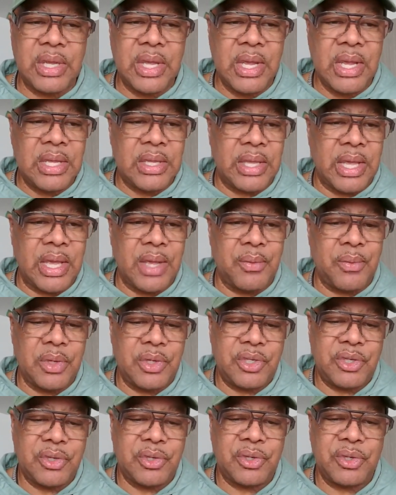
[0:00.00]
that what you're
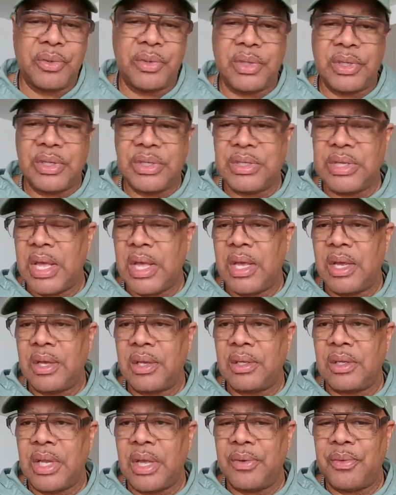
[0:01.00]
doing is not
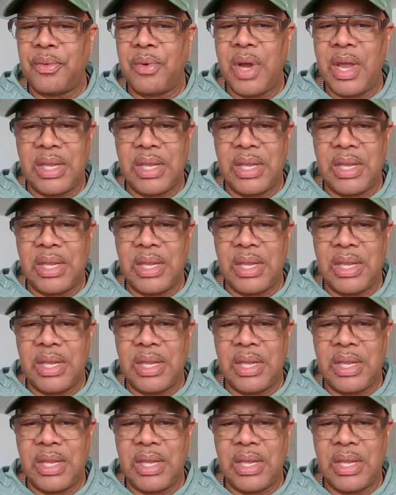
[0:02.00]
right.